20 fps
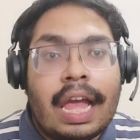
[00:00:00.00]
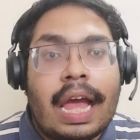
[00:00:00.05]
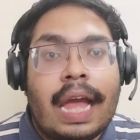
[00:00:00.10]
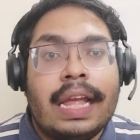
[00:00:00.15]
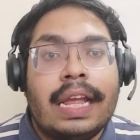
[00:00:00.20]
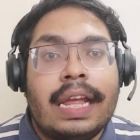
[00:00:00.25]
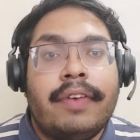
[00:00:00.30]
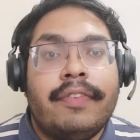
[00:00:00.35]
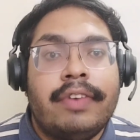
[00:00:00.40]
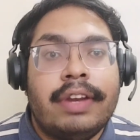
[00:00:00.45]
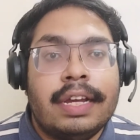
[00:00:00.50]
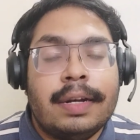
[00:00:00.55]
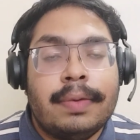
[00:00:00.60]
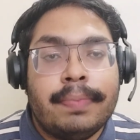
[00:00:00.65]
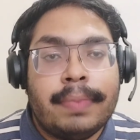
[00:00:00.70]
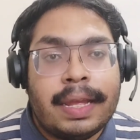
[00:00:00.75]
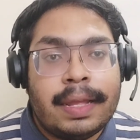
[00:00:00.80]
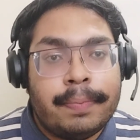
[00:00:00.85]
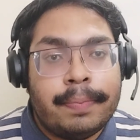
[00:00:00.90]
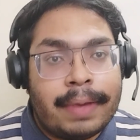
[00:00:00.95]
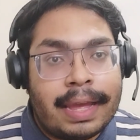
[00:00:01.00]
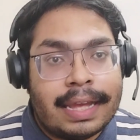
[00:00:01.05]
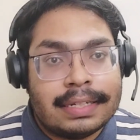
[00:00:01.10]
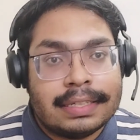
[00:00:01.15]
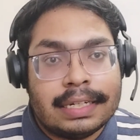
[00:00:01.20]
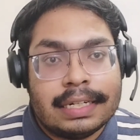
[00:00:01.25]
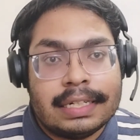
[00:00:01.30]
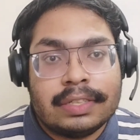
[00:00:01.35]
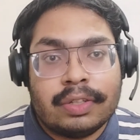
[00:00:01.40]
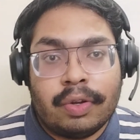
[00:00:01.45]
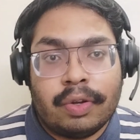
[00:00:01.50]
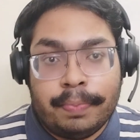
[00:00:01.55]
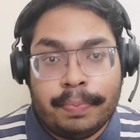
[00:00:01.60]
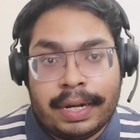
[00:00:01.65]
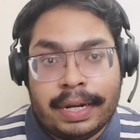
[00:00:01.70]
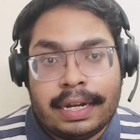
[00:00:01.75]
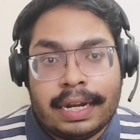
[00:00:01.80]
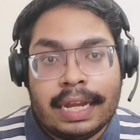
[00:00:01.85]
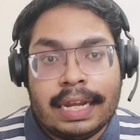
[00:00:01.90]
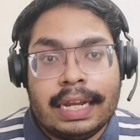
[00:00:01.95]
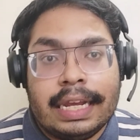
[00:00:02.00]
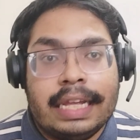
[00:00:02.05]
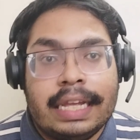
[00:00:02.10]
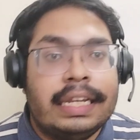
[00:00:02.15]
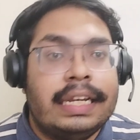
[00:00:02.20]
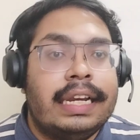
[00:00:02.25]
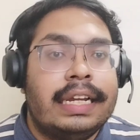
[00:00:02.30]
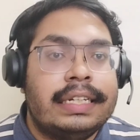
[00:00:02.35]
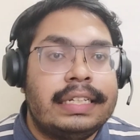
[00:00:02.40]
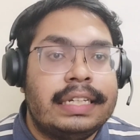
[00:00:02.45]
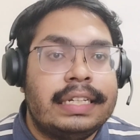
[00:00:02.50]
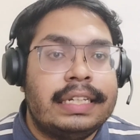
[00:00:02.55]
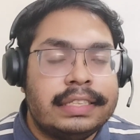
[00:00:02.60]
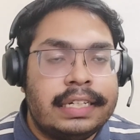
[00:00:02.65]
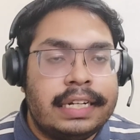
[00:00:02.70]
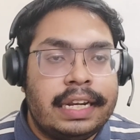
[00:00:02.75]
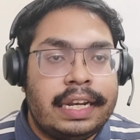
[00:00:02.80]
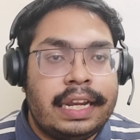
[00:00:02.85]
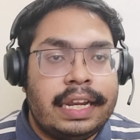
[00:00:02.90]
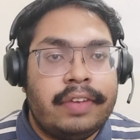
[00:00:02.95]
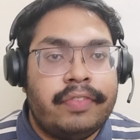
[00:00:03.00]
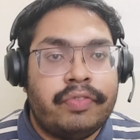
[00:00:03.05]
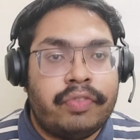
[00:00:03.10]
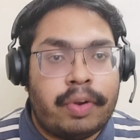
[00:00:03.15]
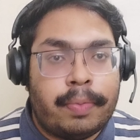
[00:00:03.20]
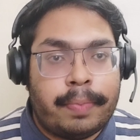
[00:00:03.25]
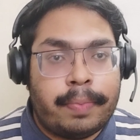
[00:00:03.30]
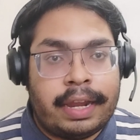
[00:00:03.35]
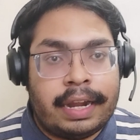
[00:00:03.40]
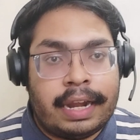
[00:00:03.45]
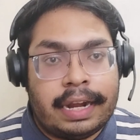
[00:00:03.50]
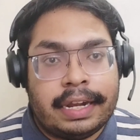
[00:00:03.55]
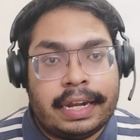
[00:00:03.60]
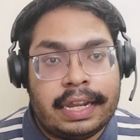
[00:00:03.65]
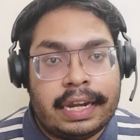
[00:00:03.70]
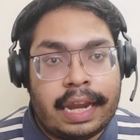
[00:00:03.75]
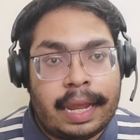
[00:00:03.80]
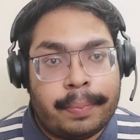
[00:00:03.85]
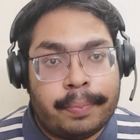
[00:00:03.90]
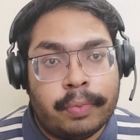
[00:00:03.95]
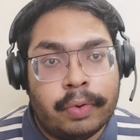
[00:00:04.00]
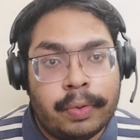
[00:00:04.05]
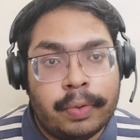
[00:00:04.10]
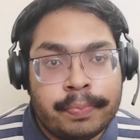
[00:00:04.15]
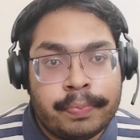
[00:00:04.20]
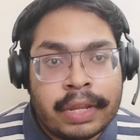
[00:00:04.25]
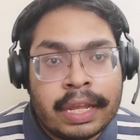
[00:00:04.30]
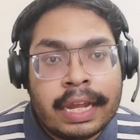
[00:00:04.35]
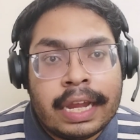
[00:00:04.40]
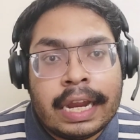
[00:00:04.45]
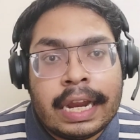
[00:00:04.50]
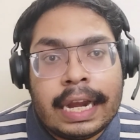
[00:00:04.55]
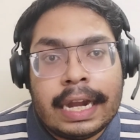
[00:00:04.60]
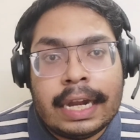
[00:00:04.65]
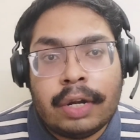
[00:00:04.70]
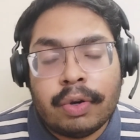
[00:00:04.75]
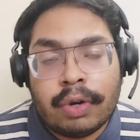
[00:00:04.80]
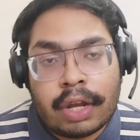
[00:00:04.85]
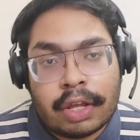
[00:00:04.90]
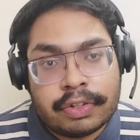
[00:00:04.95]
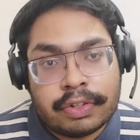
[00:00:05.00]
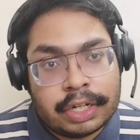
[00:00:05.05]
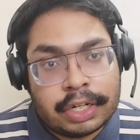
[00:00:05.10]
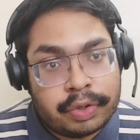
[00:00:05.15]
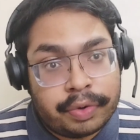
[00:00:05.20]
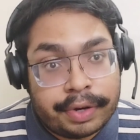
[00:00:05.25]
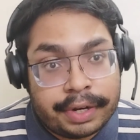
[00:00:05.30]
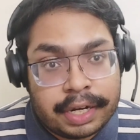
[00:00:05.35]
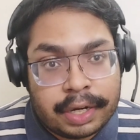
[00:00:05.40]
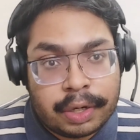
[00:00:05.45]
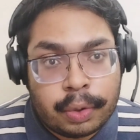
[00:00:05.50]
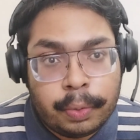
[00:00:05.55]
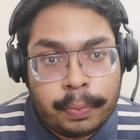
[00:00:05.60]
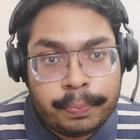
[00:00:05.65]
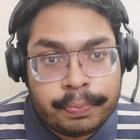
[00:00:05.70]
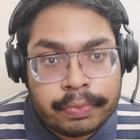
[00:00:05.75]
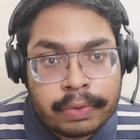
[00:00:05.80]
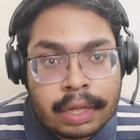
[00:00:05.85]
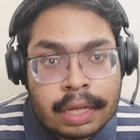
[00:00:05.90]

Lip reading: I have done my bachelor's or BTech in electrical engineering from NIT Raipur in 2022.